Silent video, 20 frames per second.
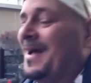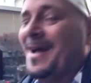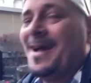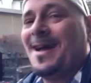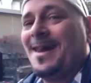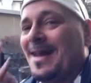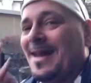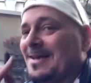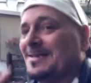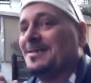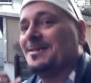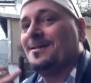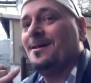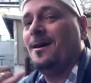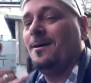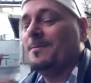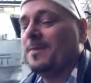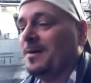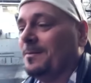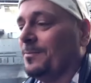Classic
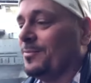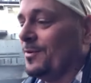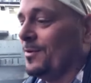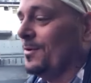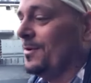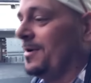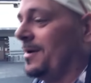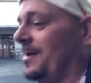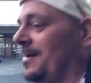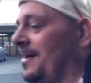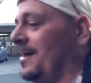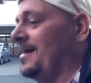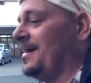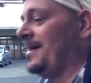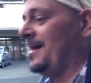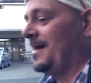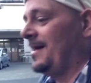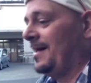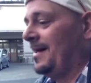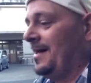comment, bro.
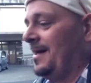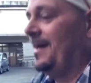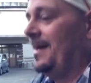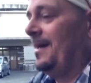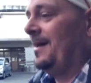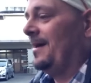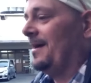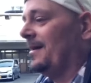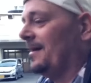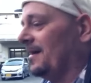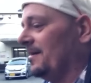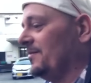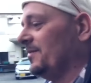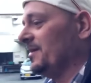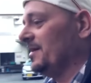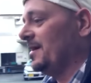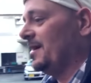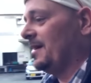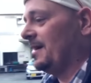Love it.